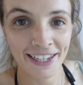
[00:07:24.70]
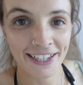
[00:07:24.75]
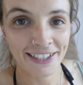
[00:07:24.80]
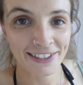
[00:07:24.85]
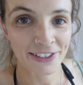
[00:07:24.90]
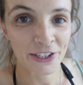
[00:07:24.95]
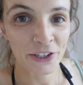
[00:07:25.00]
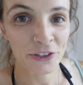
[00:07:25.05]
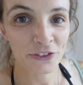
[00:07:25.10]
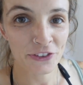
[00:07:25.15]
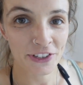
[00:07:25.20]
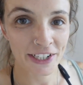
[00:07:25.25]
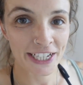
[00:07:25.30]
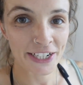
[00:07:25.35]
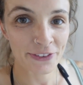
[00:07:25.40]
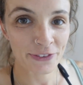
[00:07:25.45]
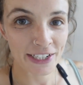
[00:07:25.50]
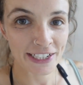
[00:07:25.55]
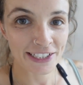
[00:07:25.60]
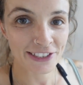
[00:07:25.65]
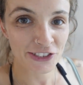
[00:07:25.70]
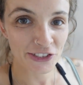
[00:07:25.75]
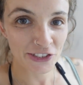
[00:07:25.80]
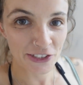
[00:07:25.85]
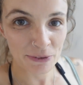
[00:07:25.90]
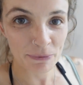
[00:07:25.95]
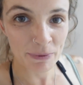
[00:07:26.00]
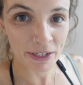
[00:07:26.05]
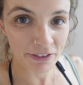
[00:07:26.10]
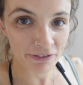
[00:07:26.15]
It's so funny when it's
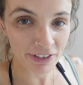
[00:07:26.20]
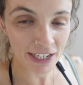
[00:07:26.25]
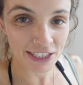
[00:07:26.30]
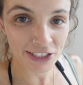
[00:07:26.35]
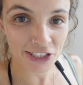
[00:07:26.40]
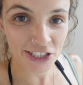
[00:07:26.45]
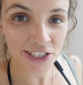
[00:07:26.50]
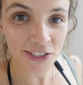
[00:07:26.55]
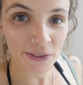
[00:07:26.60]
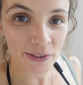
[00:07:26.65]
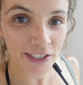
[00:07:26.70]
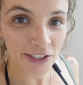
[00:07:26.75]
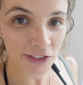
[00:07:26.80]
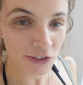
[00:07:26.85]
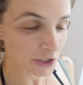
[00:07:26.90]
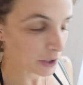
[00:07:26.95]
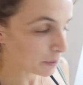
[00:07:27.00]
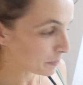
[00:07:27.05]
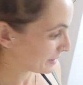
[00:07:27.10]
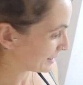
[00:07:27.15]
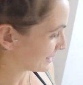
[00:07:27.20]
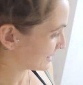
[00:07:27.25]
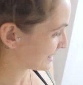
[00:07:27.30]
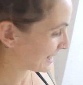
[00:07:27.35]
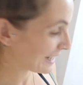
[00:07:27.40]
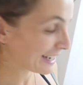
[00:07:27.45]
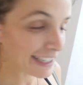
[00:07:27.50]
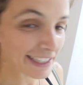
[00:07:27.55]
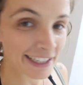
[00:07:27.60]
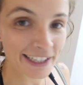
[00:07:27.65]
just me and Ranji doing a job in the
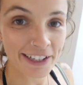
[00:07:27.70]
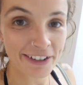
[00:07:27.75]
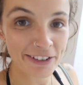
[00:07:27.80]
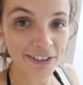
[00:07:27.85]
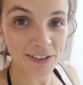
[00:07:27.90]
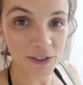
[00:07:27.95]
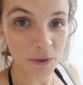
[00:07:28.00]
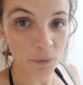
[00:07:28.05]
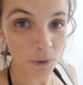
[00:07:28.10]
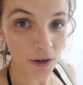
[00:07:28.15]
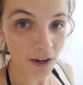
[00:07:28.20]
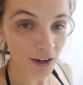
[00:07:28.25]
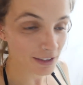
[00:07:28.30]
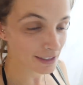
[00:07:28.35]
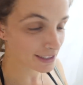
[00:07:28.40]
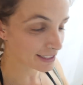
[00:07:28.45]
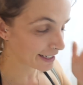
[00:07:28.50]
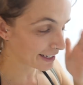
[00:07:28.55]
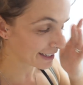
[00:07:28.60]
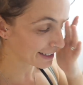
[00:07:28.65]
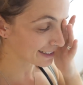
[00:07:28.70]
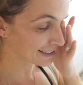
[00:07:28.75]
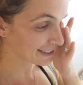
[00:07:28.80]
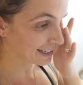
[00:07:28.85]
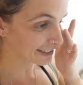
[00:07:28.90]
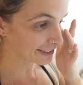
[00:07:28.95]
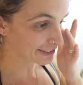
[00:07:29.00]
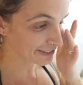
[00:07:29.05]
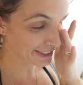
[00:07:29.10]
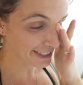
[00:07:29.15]
day. Lahiru's at work today at the
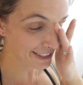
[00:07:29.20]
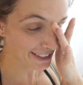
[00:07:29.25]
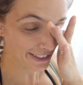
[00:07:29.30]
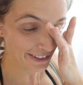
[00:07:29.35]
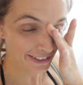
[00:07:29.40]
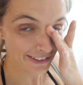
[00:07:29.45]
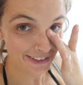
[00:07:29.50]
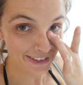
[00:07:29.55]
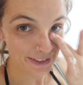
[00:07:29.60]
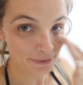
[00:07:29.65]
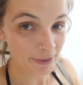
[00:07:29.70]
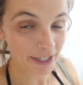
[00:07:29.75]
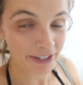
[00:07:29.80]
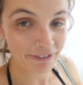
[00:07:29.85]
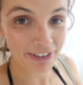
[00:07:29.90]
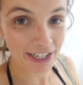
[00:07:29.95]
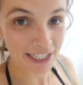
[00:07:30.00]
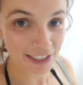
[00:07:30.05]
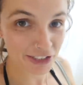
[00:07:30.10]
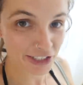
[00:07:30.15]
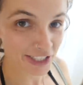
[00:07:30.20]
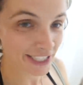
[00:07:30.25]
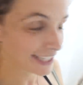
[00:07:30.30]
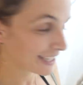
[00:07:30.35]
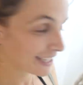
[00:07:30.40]
sanctuary, so it's just me and Ranji